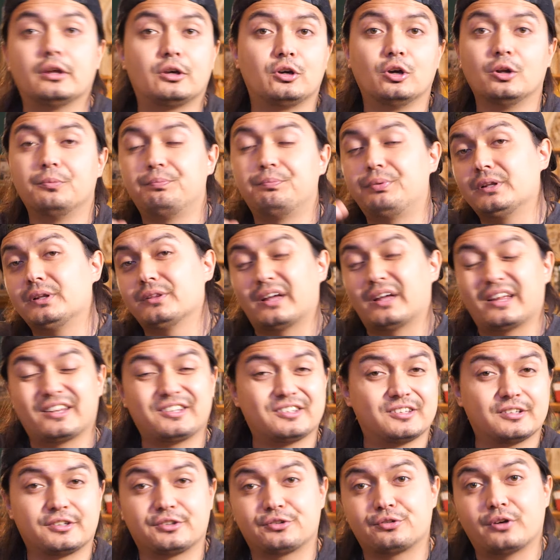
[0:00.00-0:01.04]
It could be less
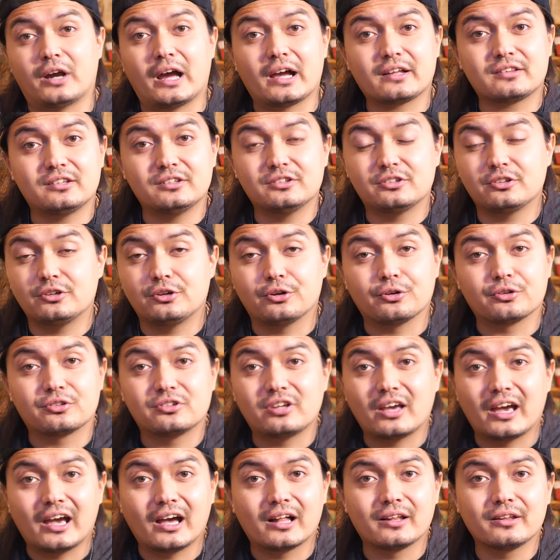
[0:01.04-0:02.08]
distracting to your
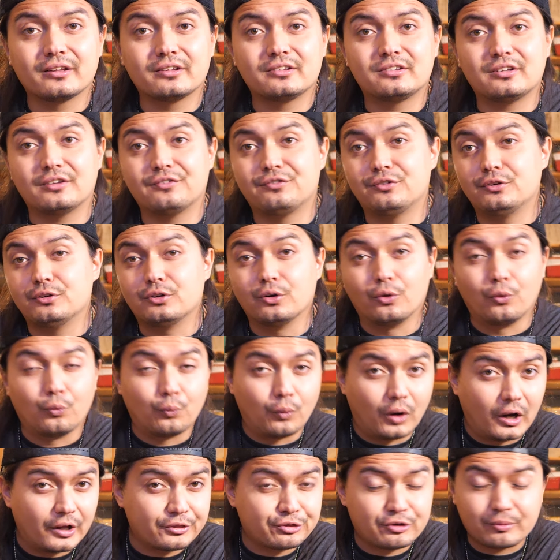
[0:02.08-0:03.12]
talents if you don't
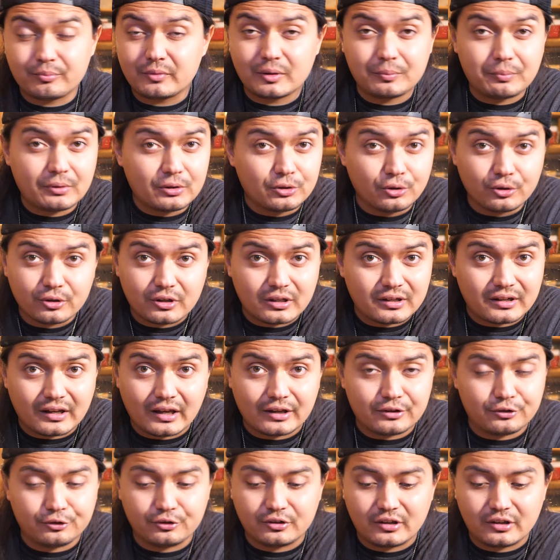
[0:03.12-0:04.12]
want them to be looking at your